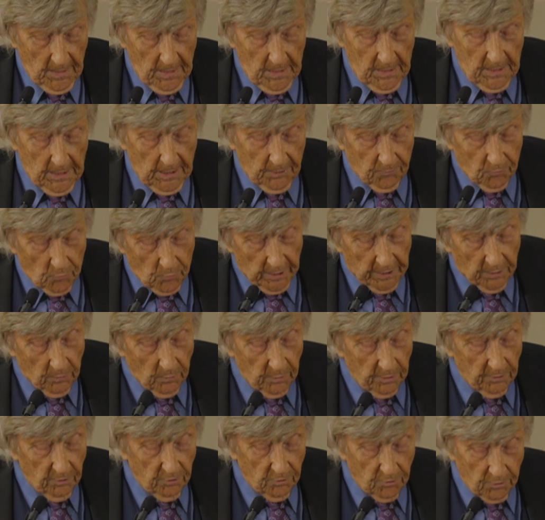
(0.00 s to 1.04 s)
Yet
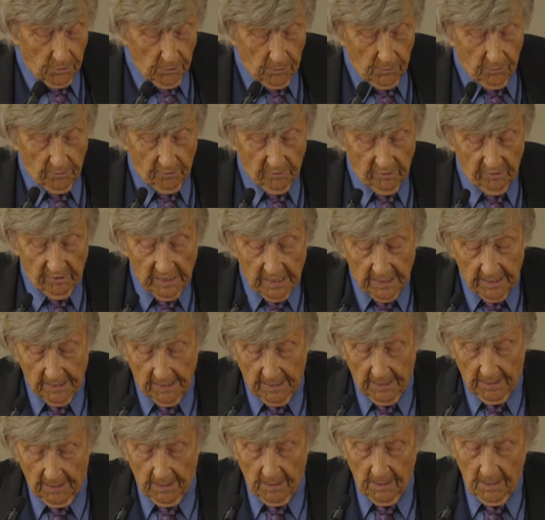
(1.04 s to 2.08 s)
rigorous
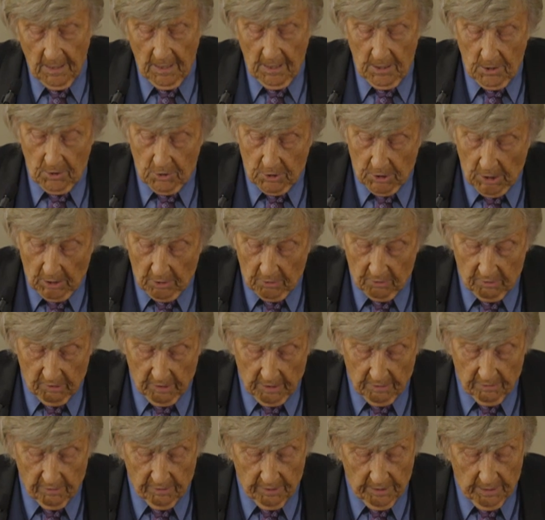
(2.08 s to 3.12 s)
truth-seeking shows
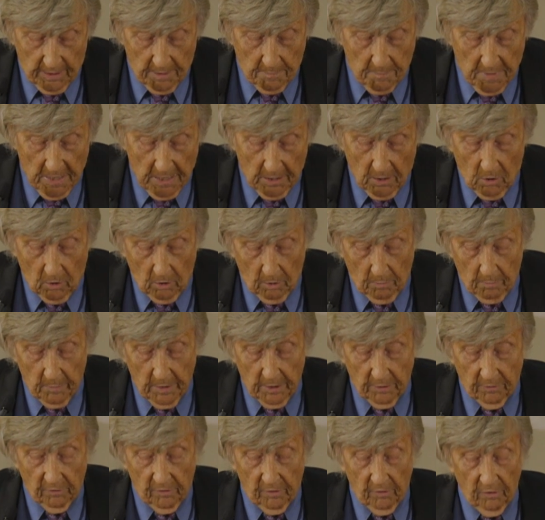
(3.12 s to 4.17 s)
us that among
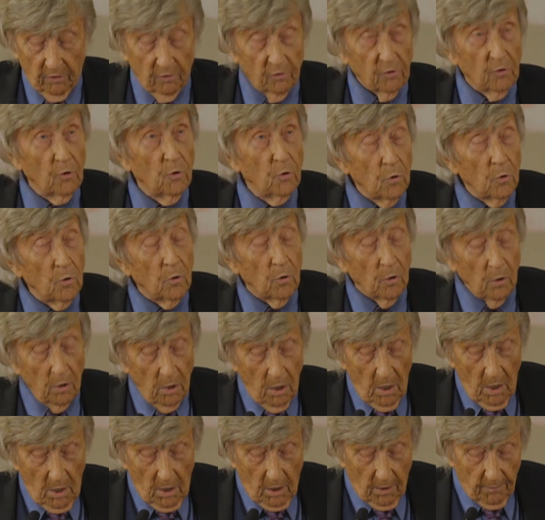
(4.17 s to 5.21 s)
almost a score
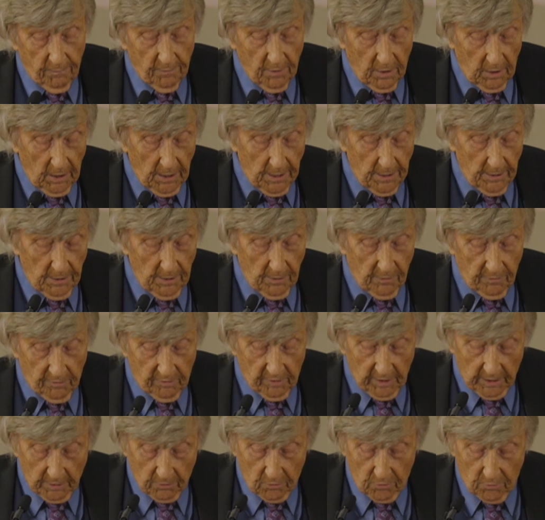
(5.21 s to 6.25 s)
of colonial
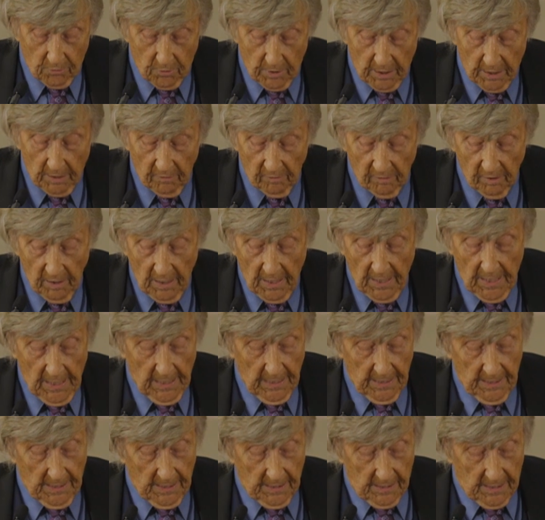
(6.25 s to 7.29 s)
secretaries
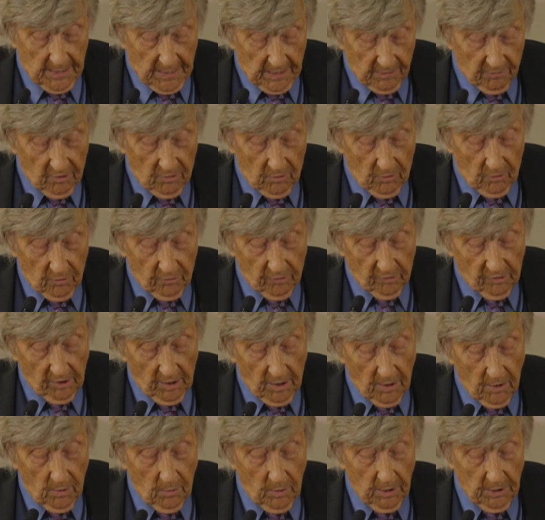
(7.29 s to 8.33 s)
and a dozen or
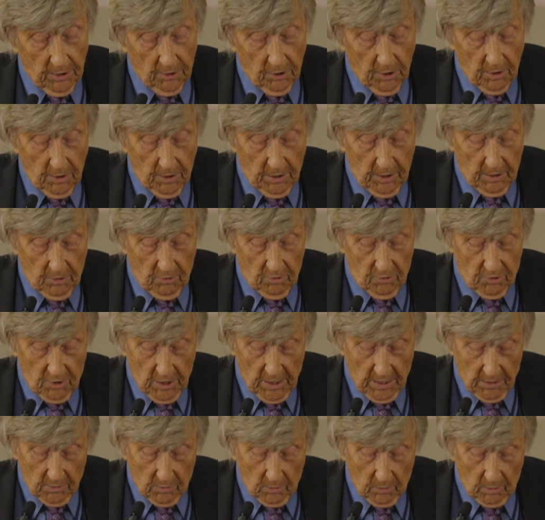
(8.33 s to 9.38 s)
so attorneys
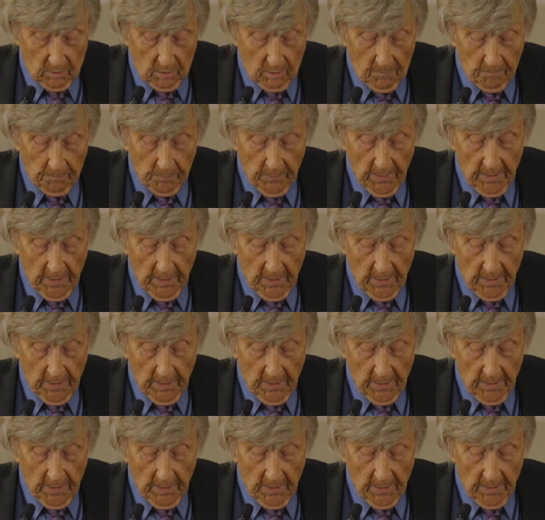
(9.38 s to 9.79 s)
general,